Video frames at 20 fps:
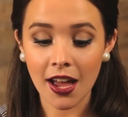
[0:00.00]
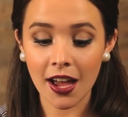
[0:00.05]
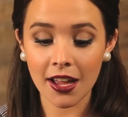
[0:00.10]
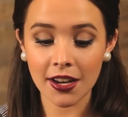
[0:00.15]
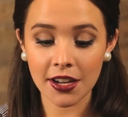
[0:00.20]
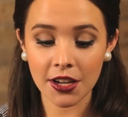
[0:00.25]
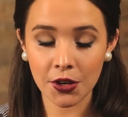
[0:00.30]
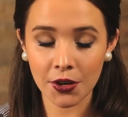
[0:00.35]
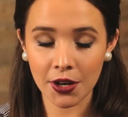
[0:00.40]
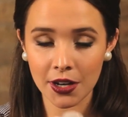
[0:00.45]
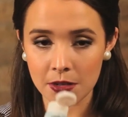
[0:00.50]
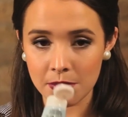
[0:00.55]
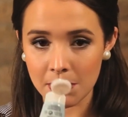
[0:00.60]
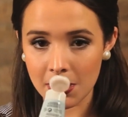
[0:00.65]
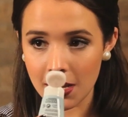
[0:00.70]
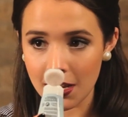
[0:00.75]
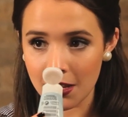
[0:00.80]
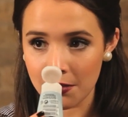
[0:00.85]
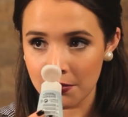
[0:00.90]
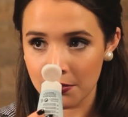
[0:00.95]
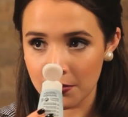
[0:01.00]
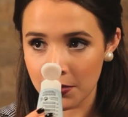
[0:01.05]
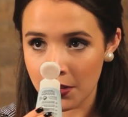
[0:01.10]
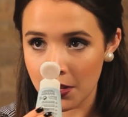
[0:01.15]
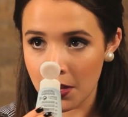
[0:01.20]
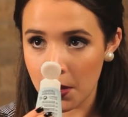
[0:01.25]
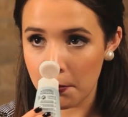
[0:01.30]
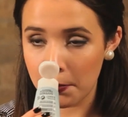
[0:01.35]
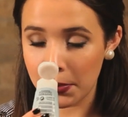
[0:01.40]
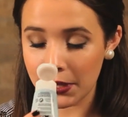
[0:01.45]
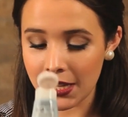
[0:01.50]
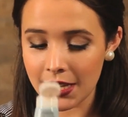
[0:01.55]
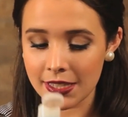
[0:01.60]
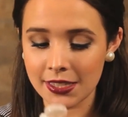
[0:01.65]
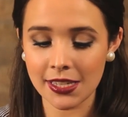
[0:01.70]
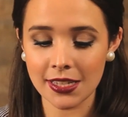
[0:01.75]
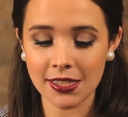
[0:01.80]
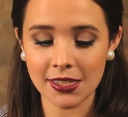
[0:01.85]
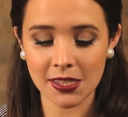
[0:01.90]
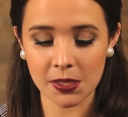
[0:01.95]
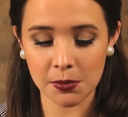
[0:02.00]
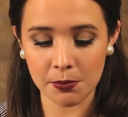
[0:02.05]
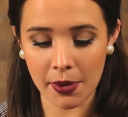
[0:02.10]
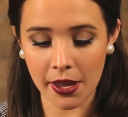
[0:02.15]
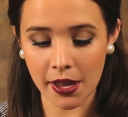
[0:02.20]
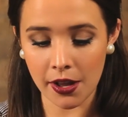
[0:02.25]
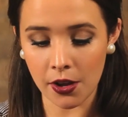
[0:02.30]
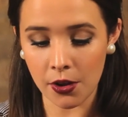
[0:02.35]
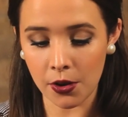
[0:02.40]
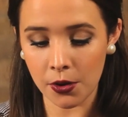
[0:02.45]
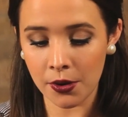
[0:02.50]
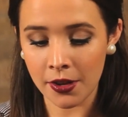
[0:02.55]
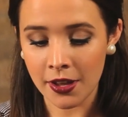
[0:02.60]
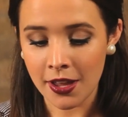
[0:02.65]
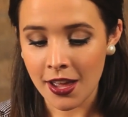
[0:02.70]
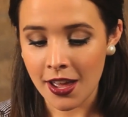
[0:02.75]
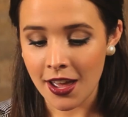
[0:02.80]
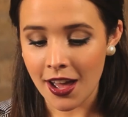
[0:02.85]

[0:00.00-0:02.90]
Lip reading: an incredibly pleasant smell.